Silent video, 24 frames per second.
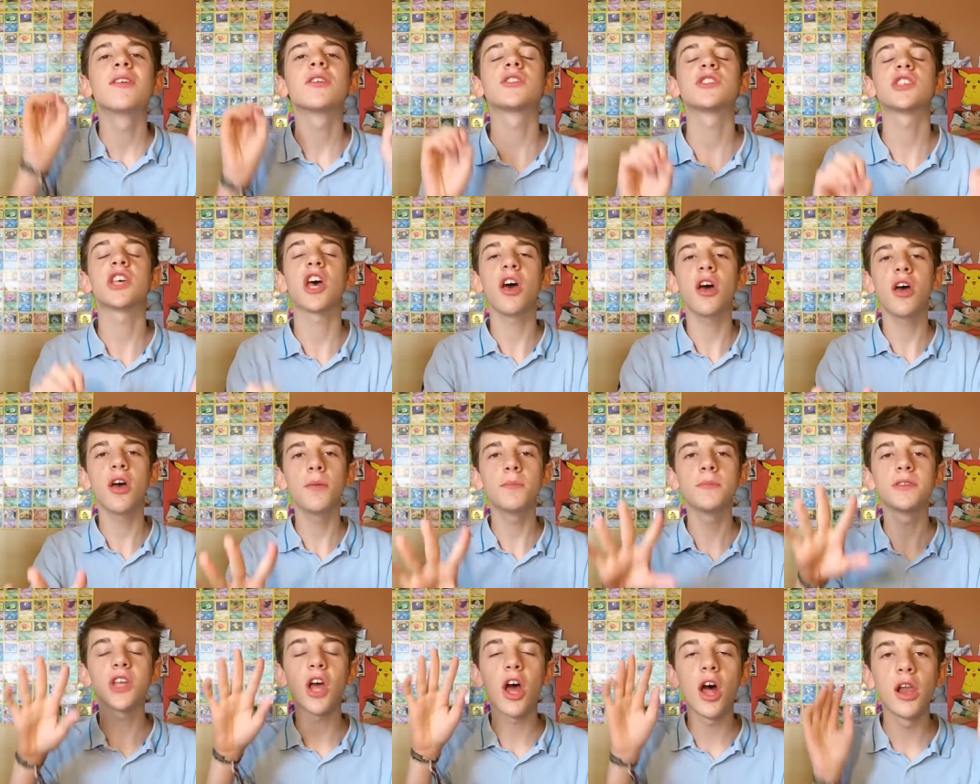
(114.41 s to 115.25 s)

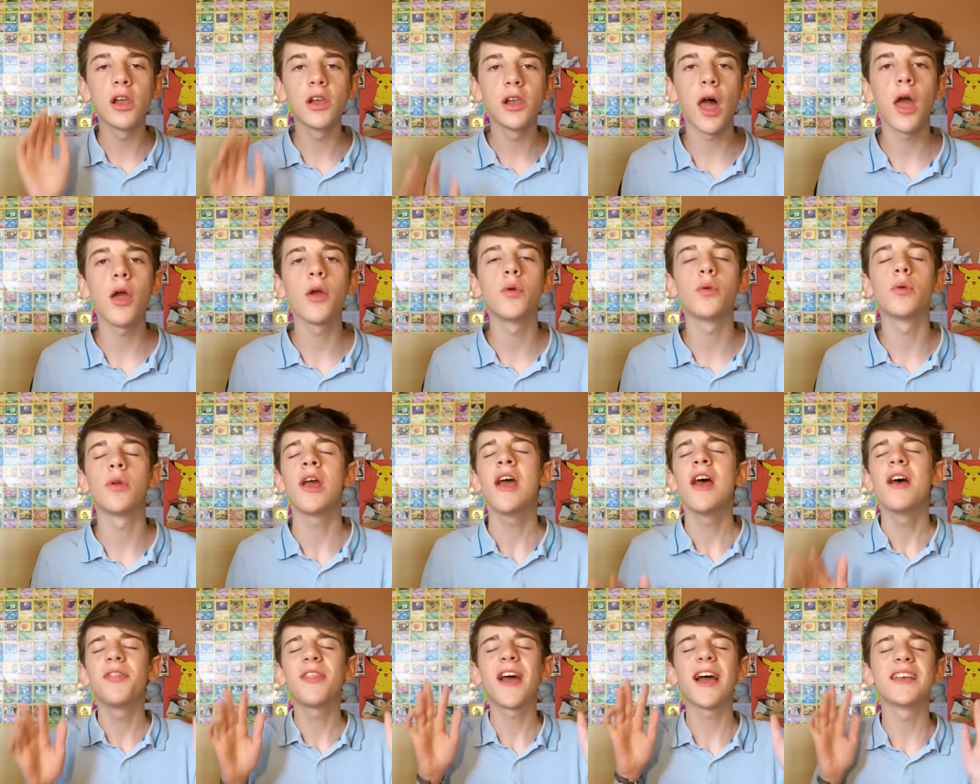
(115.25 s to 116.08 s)
terms alone.
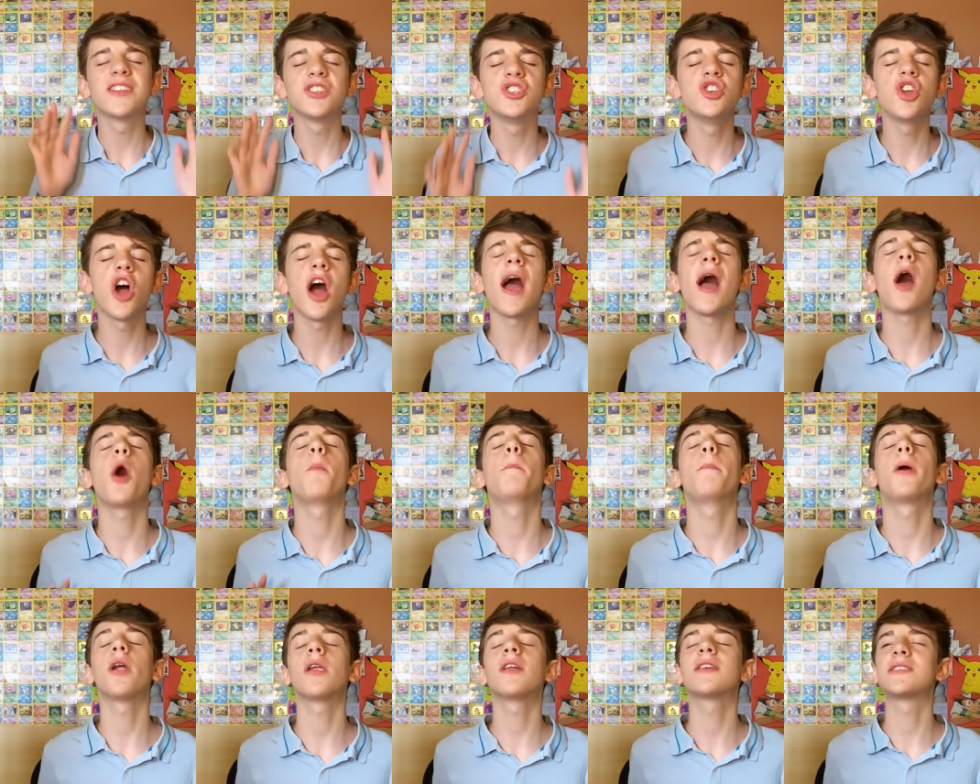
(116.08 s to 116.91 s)
That is not how
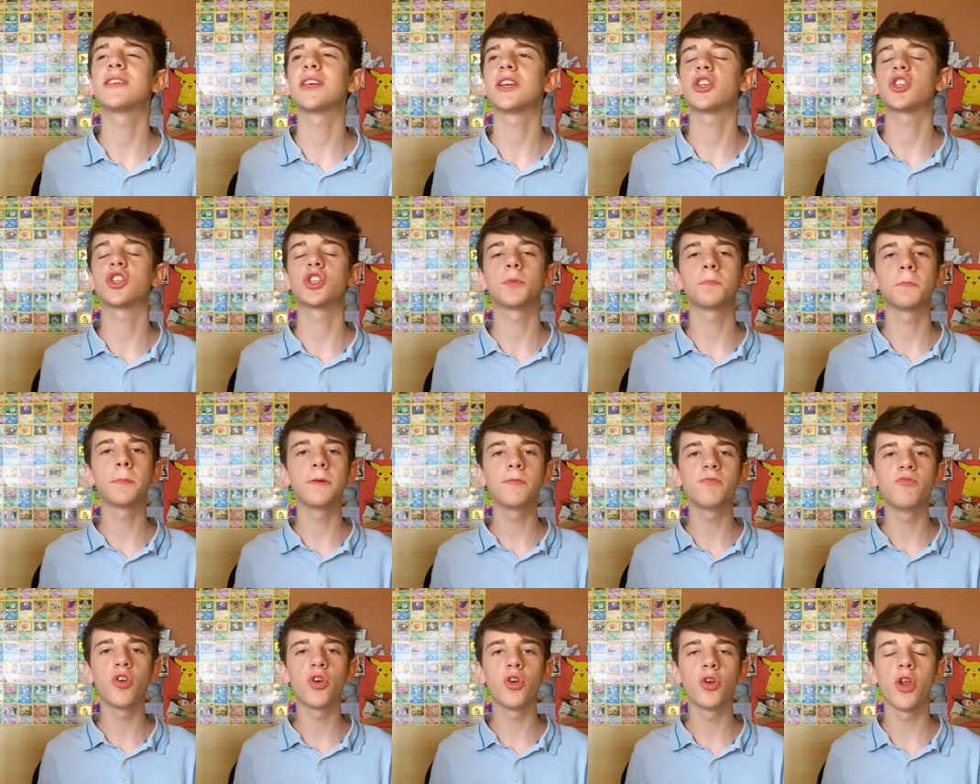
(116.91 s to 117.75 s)
politics should be
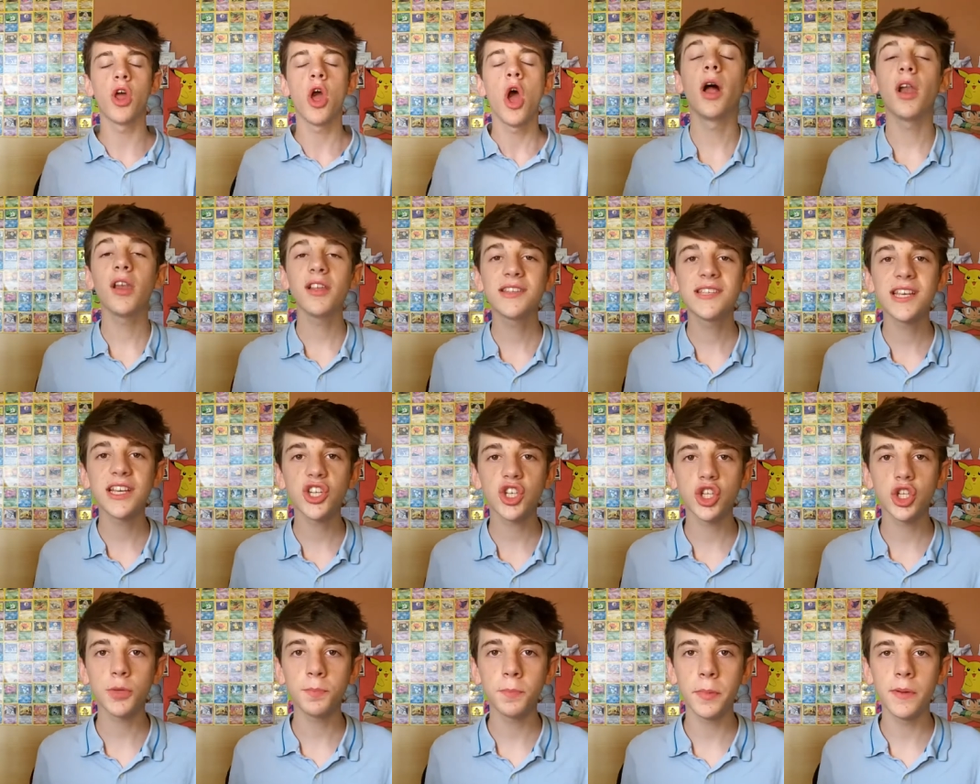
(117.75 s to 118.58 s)
run. Politics
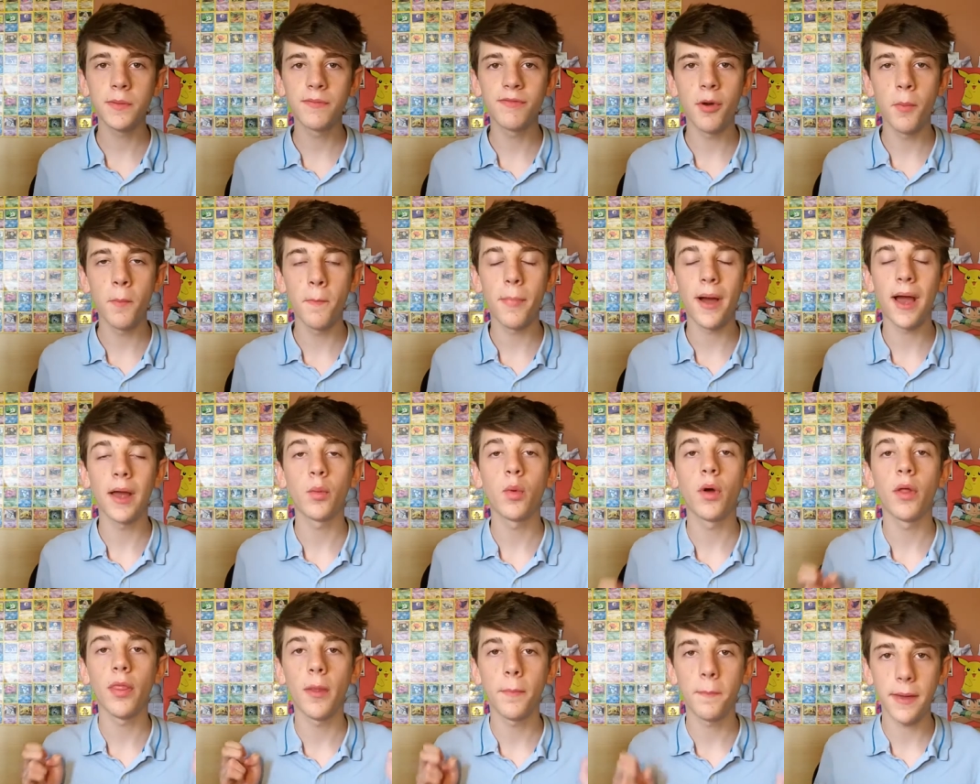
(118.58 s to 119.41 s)
should be run by
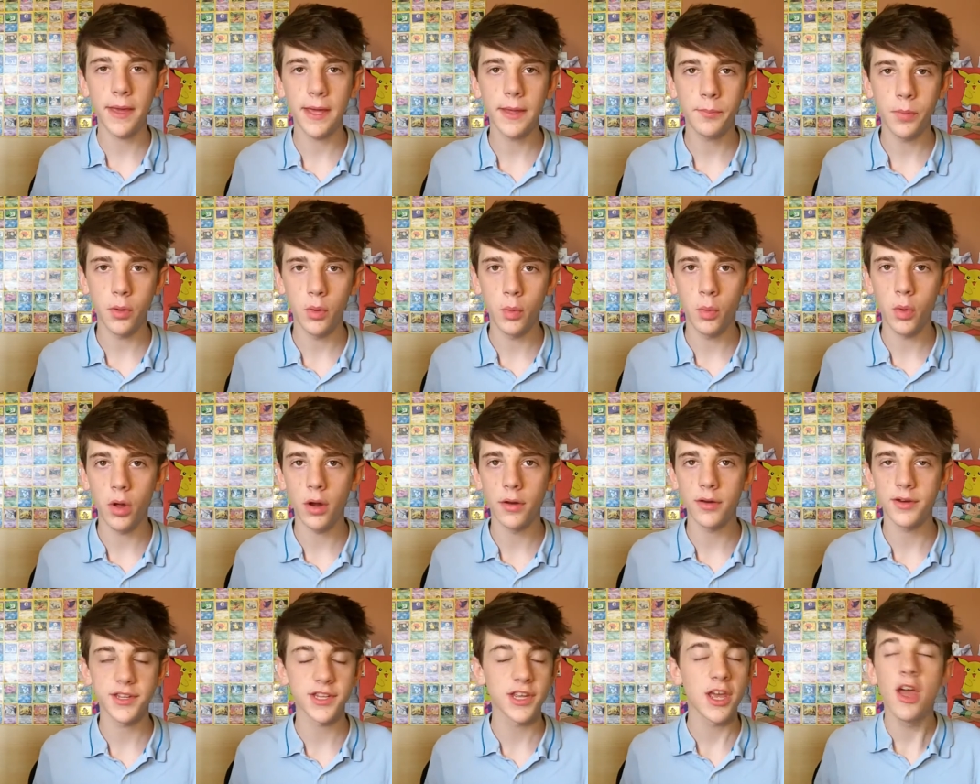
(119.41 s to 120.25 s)
what the people
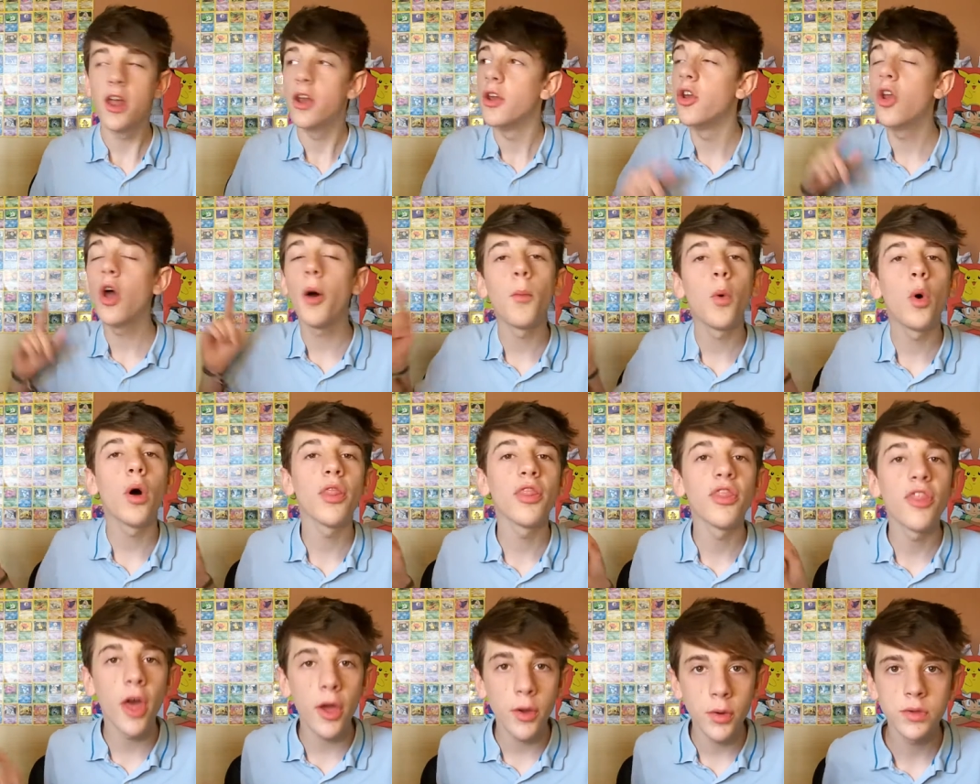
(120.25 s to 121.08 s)
want, not
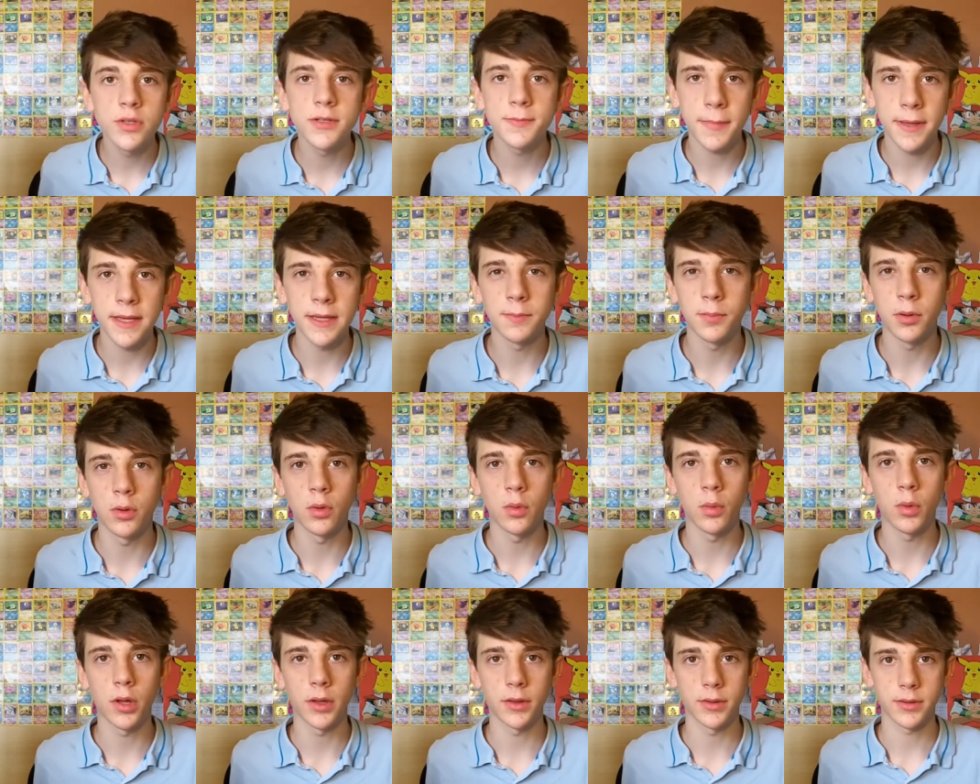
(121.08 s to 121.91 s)
what those
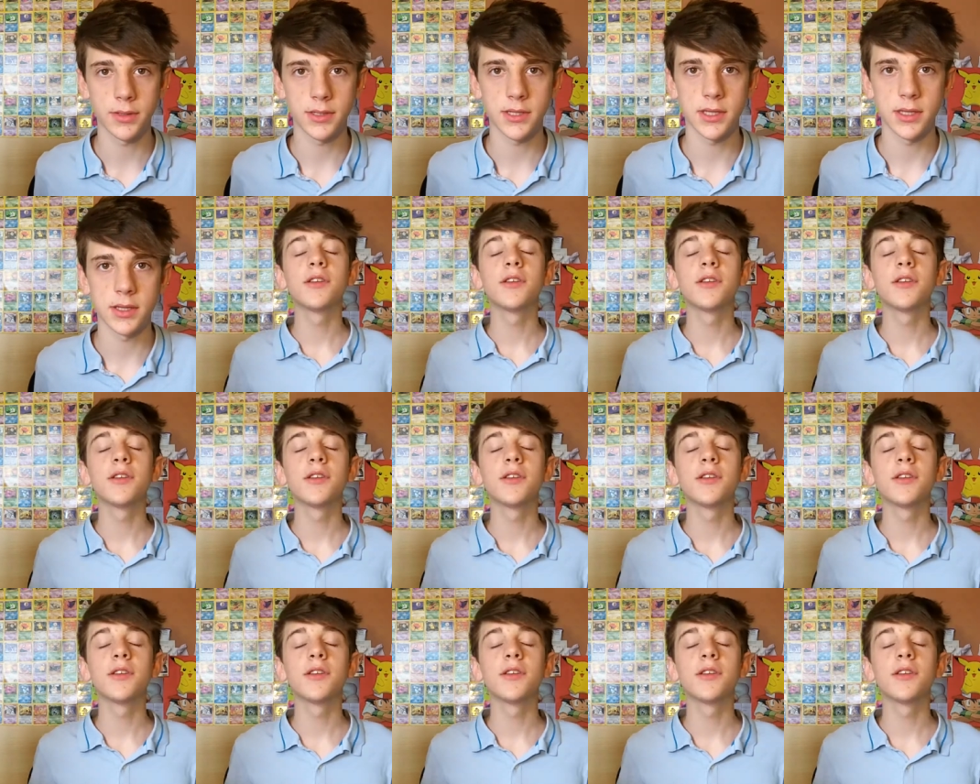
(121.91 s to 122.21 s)
people want.